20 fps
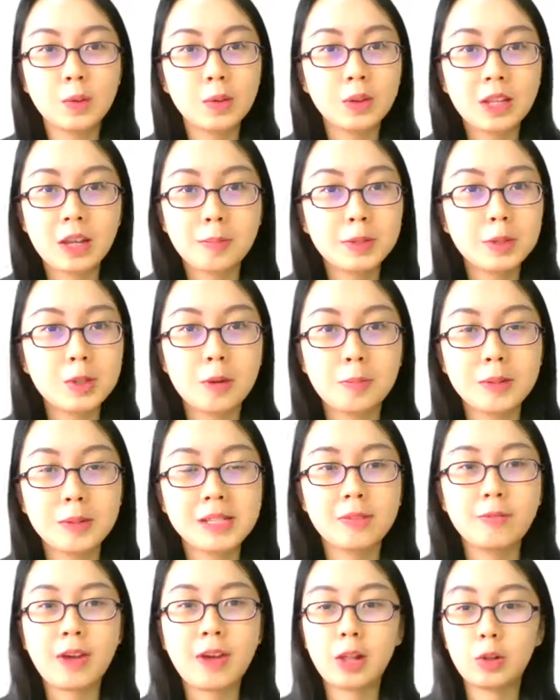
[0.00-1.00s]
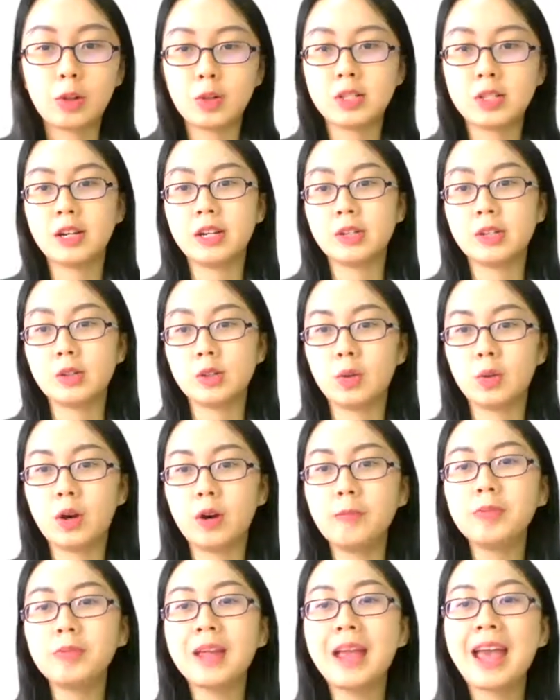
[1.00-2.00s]
table topics evaluator and so
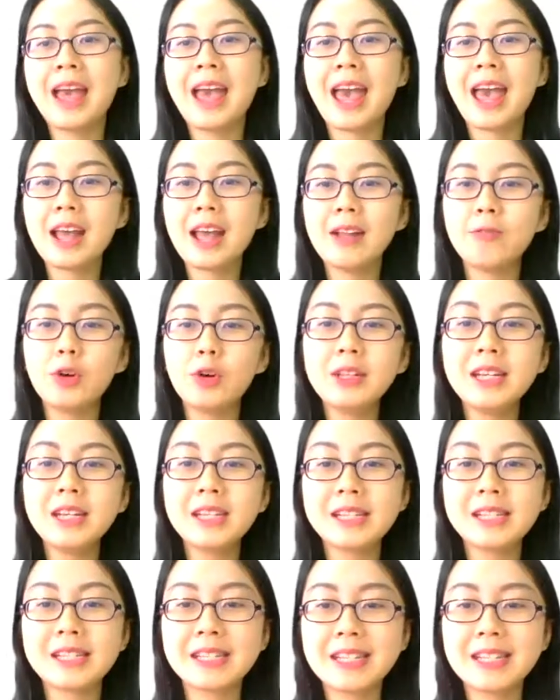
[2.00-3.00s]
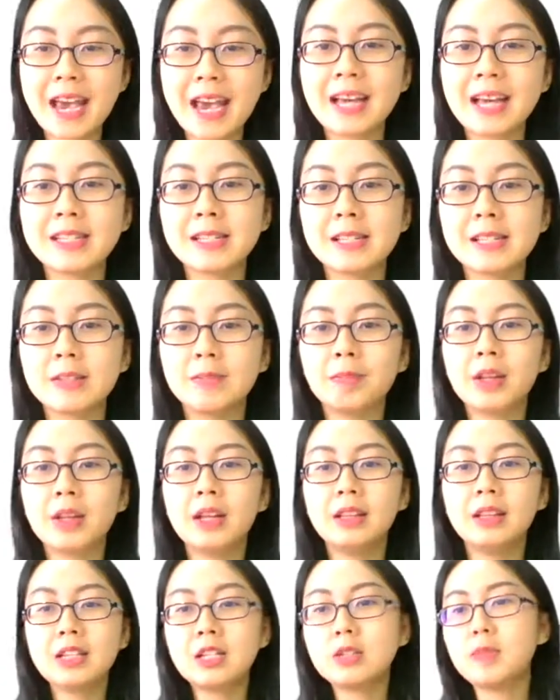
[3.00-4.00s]
on. And for these guests,
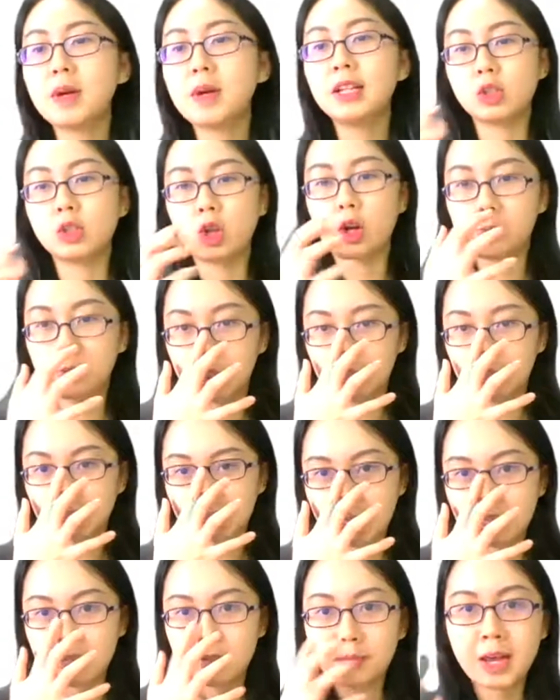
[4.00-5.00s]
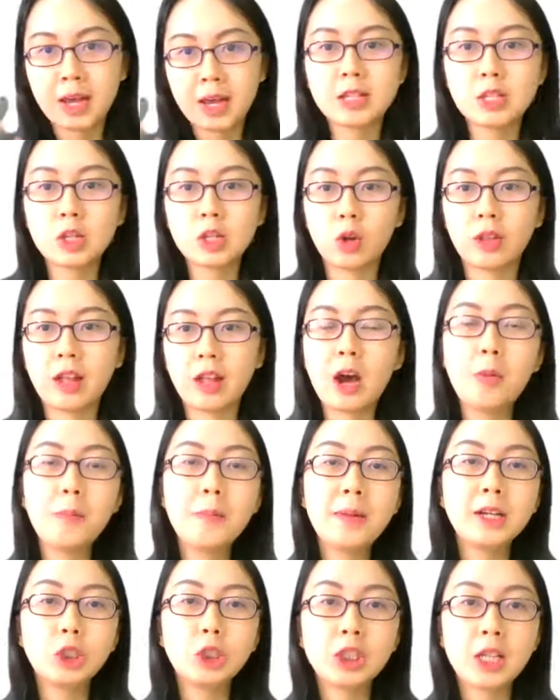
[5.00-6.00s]
this part is optional. It depends on how
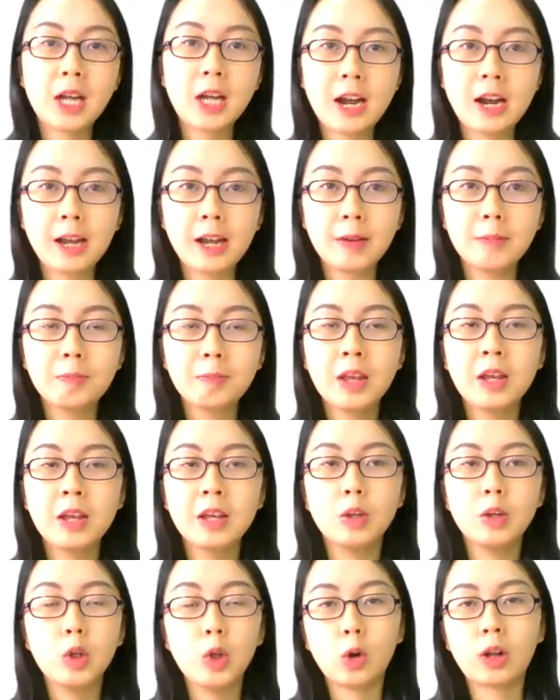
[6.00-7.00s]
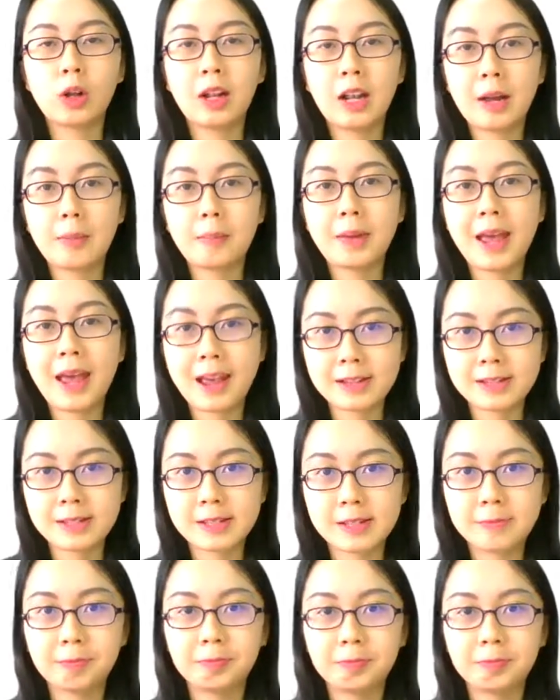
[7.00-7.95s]
much time your club has.